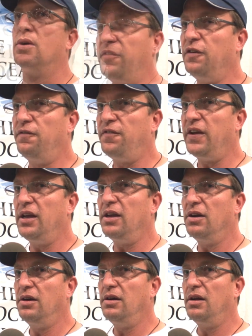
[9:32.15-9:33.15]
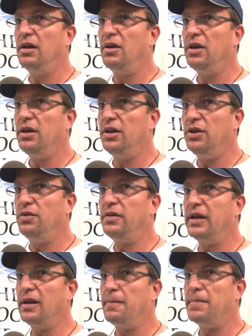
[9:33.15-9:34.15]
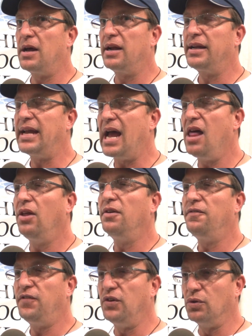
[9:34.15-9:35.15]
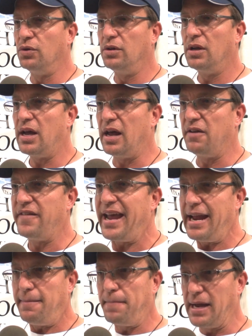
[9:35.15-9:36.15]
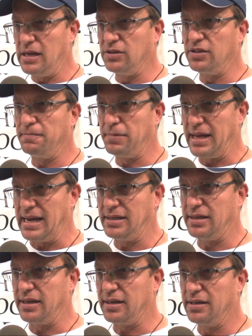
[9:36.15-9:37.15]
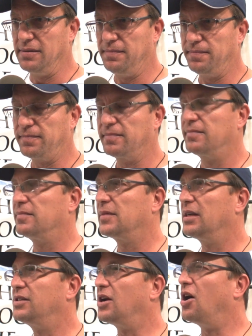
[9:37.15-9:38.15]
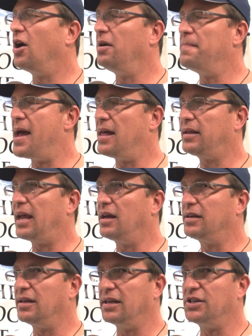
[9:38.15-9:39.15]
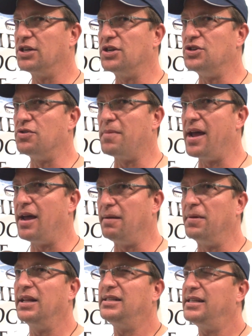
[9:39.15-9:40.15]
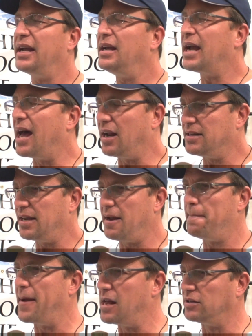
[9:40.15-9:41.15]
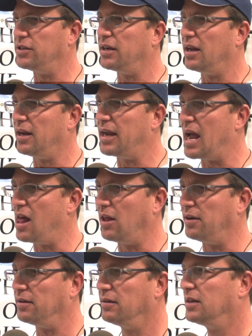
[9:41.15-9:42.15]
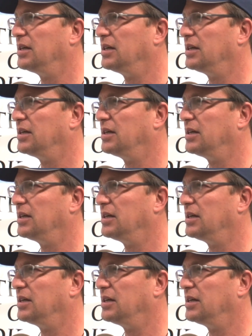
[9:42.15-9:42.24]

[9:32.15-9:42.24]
If you figure you get about a gallon of fuel out of eight pounds of plastic it's a hard math calculation to do in my head, but let's say out of 10 pounds you get a gallon.